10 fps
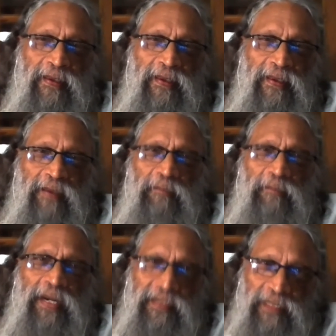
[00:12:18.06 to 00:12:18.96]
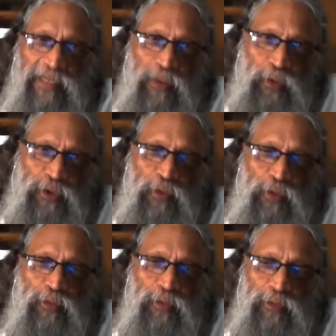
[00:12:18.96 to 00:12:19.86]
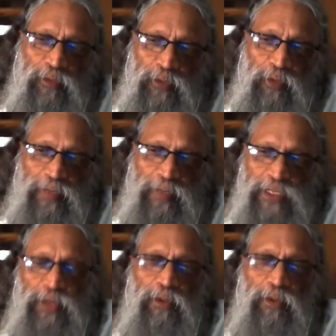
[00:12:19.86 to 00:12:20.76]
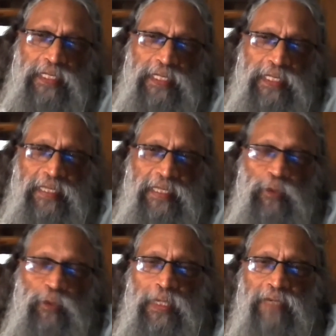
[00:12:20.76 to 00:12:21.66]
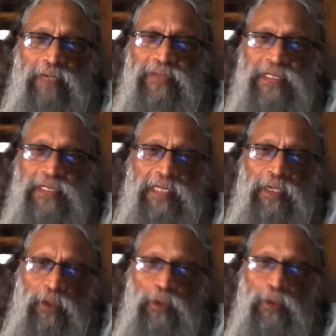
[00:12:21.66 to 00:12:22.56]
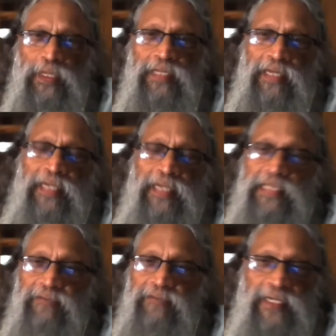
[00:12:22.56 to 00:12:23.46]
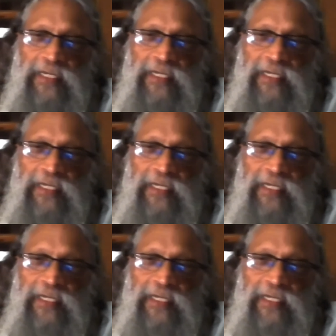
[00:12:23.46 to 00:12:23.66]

But the route through which each and every one of us are going are different.